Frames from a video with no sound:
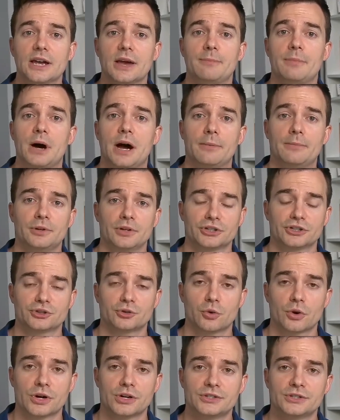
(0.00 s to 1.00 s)
at popular
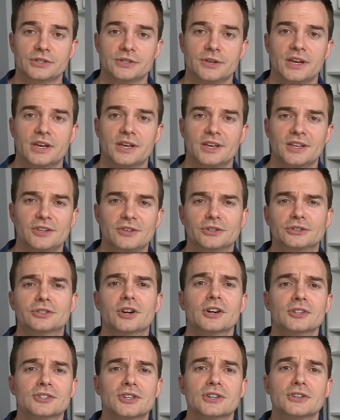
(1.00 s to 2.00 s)
stories, you'll
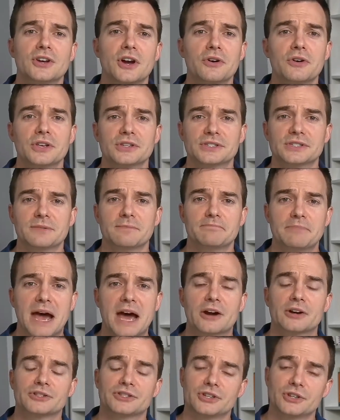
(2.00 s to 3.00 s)
start to notice
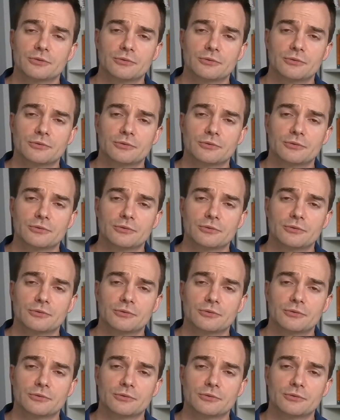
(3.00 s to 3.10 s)
patterns in the